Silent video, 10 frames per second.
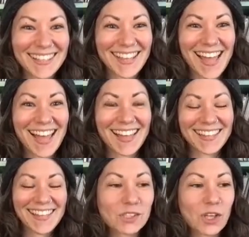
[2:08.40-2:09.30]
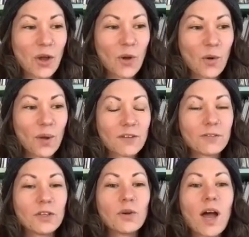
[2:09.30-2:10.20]
Yeah. So if
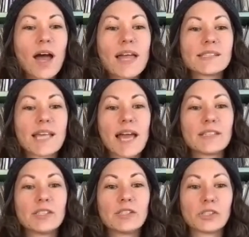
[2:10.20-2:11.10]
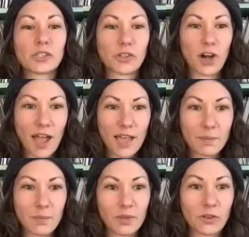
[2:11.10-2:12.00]
you guys had to
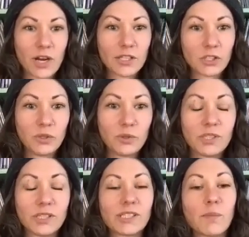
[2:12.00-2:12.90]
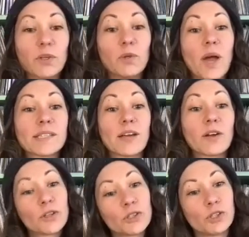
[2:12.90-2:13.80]
describe Grade Two to someone who has not
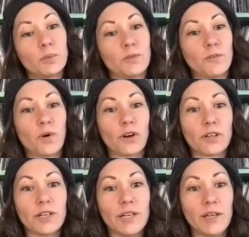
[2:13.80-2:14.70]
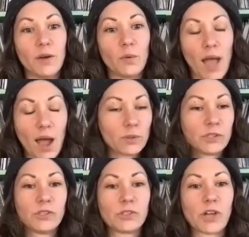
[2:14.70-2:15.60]
heard you before, how would
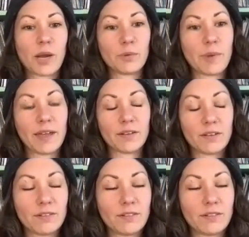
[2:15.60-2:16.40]
you describe your band?